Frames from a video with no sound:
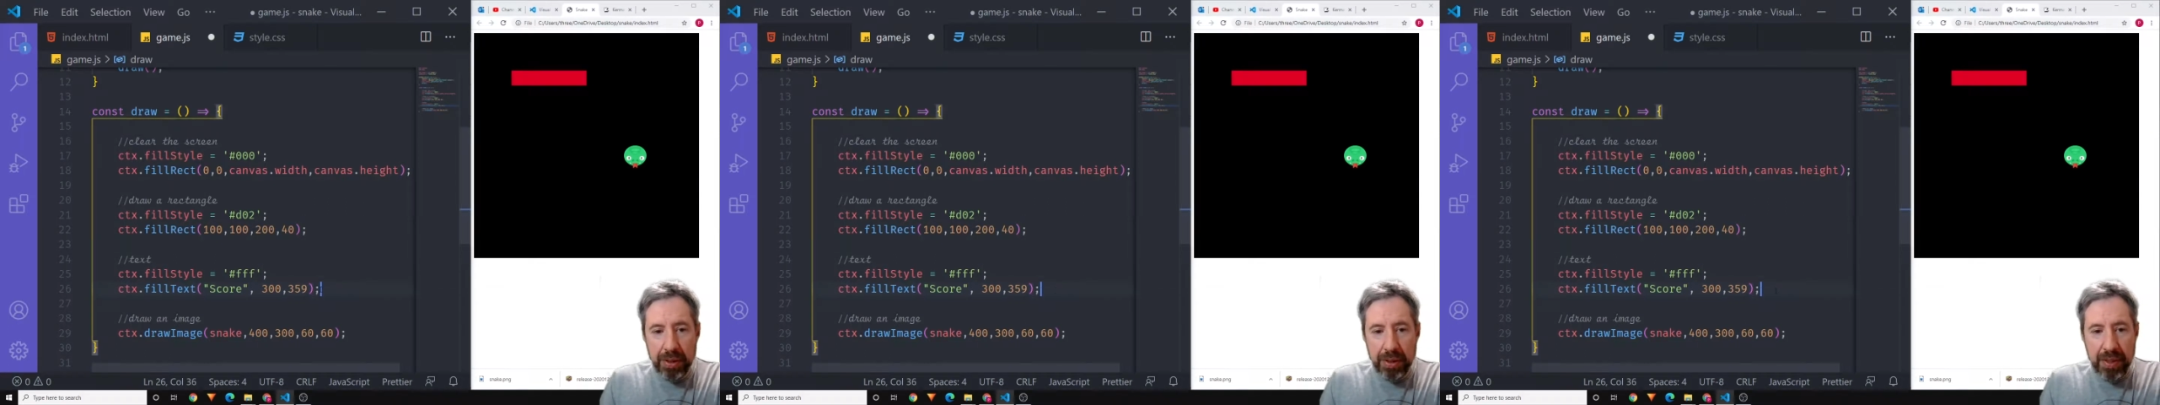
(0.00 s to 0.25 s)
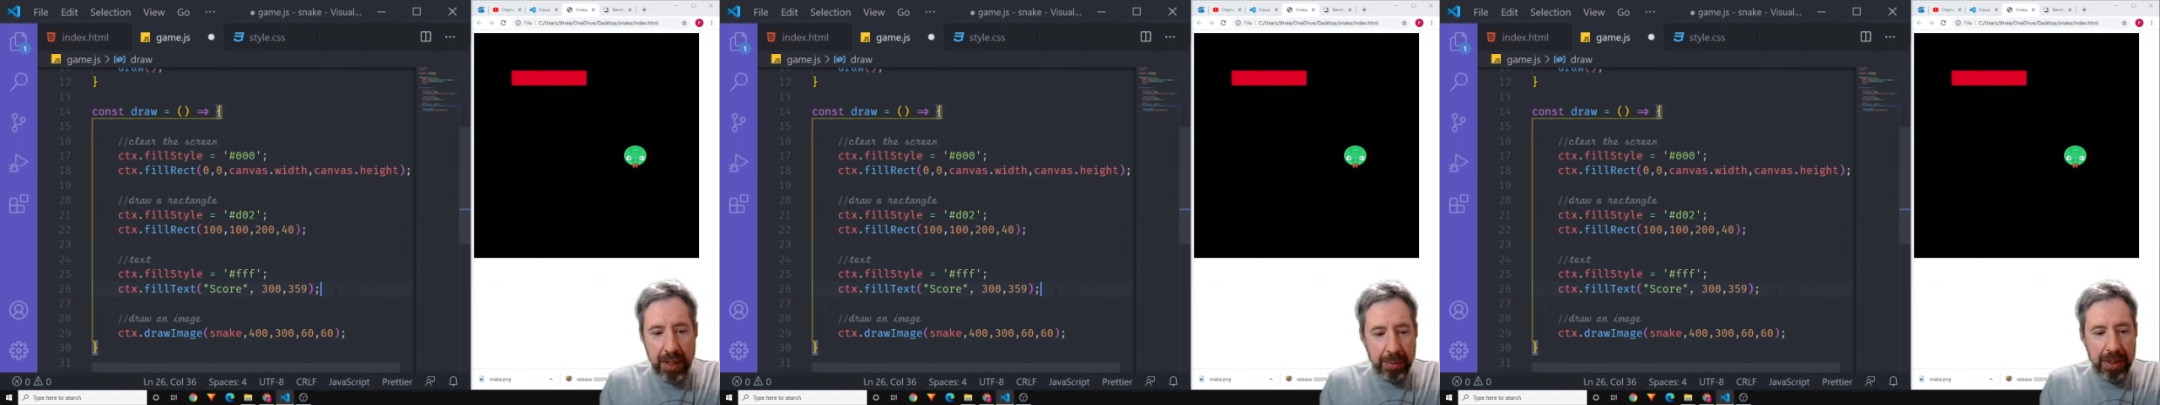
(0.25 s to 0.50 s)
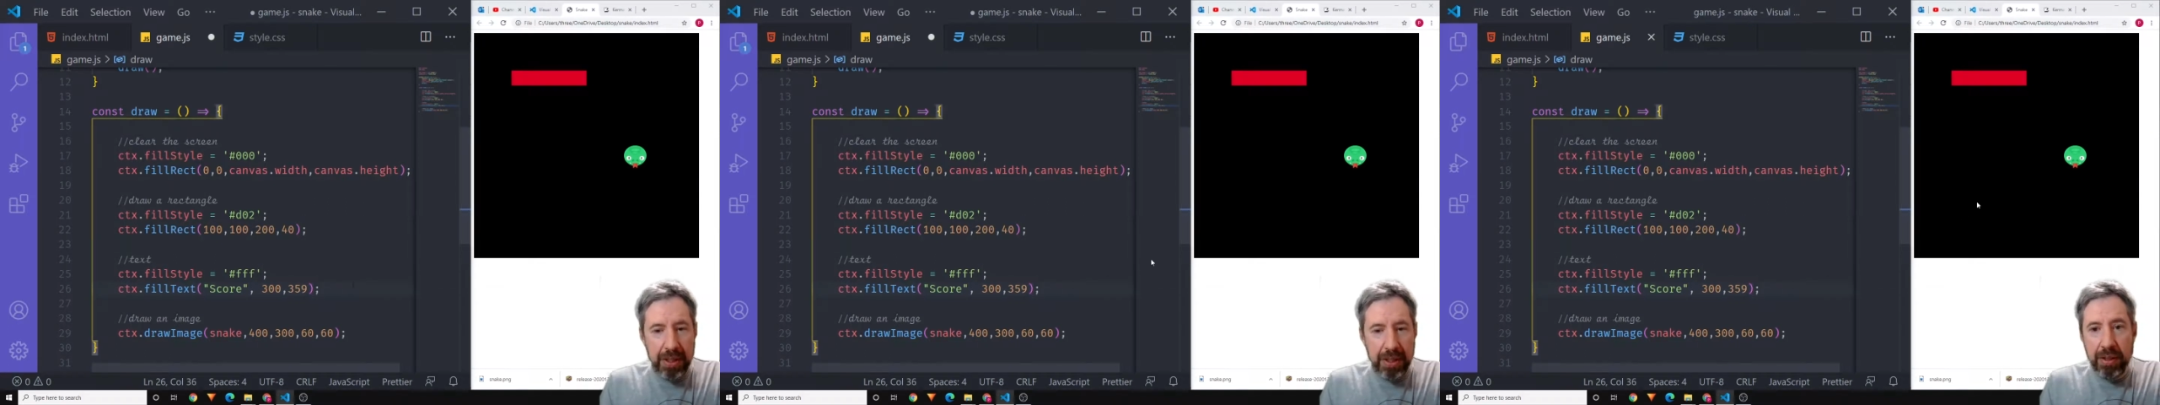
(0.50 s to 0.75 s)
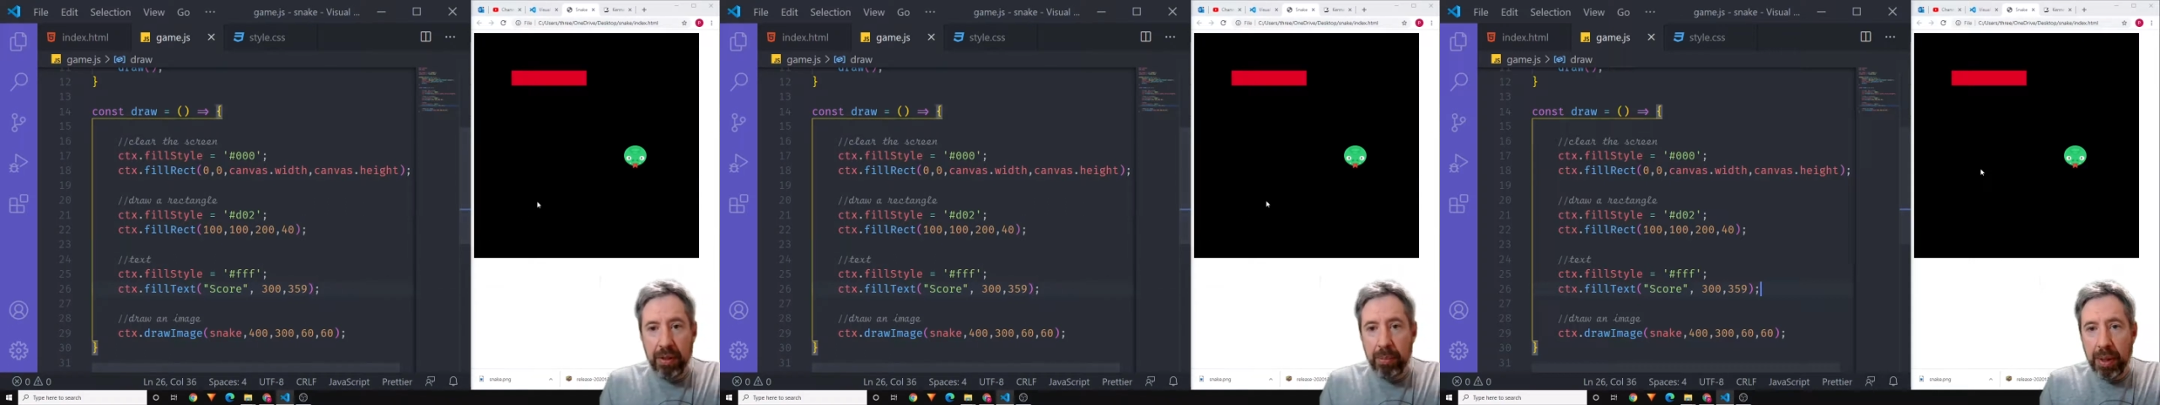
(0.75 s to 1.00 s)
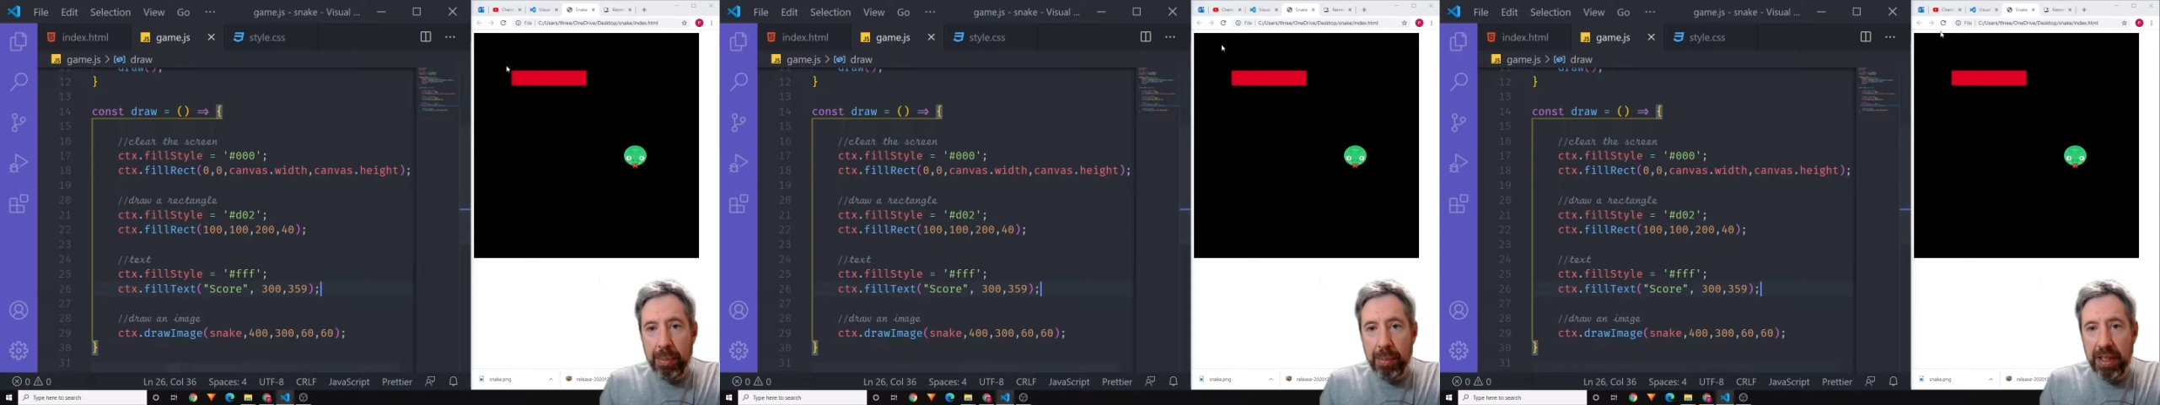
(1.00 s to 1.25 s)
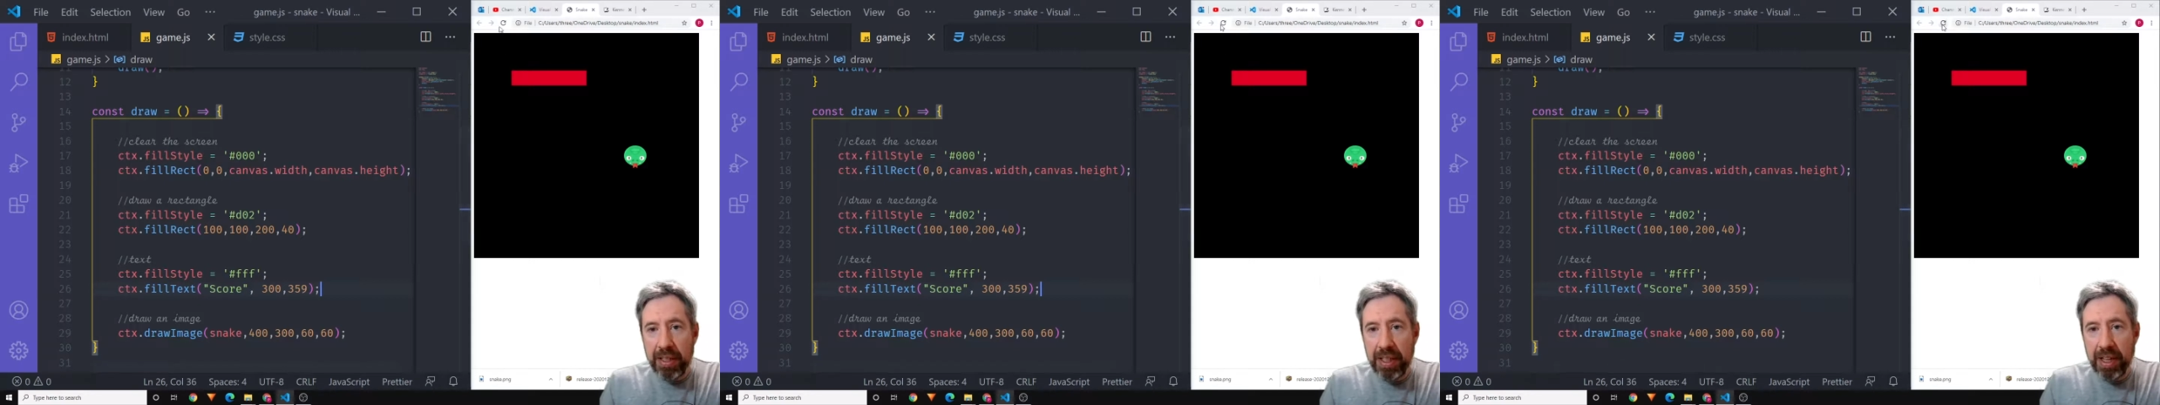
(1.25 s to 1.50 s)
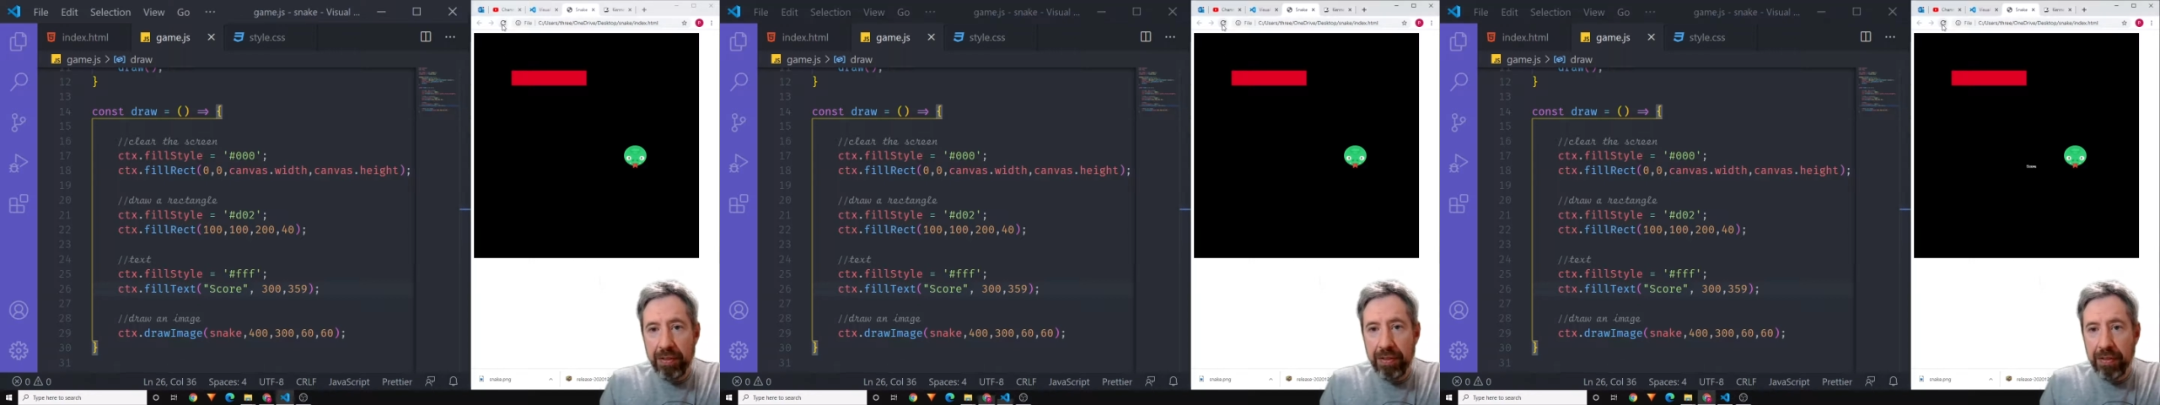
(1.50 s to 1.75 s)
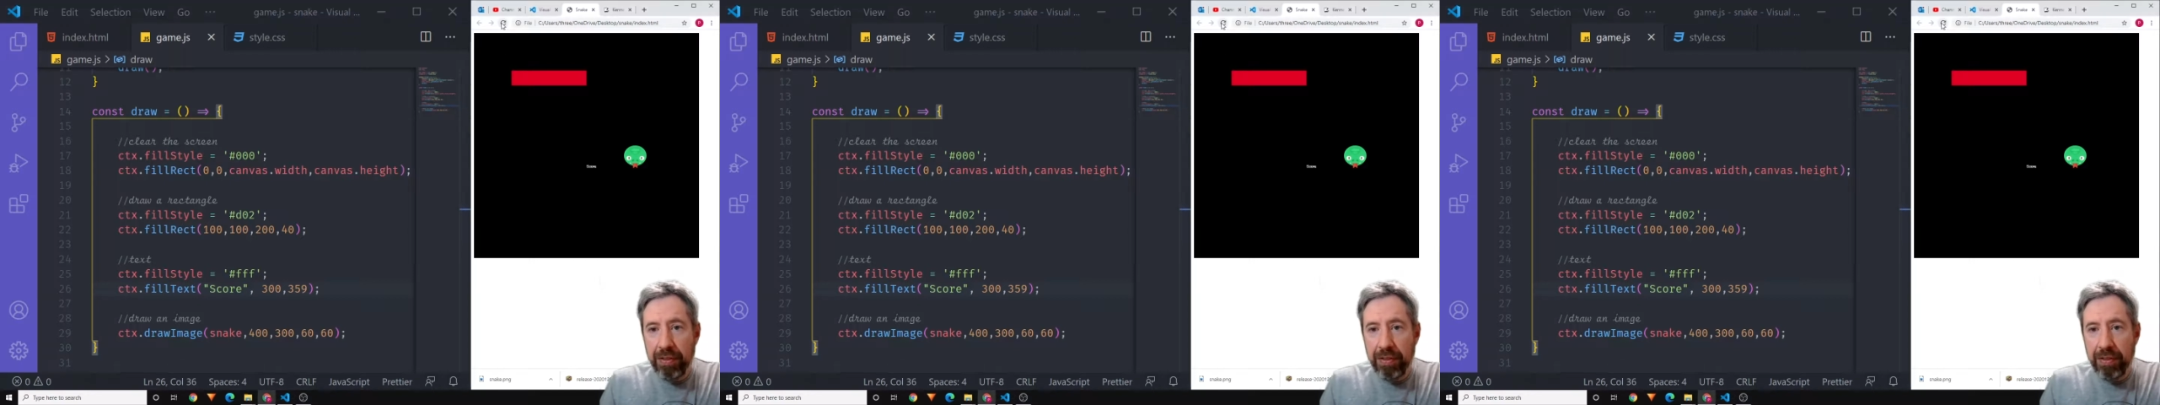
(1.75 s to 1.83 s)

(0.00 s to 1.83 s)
I typed in on my PDF.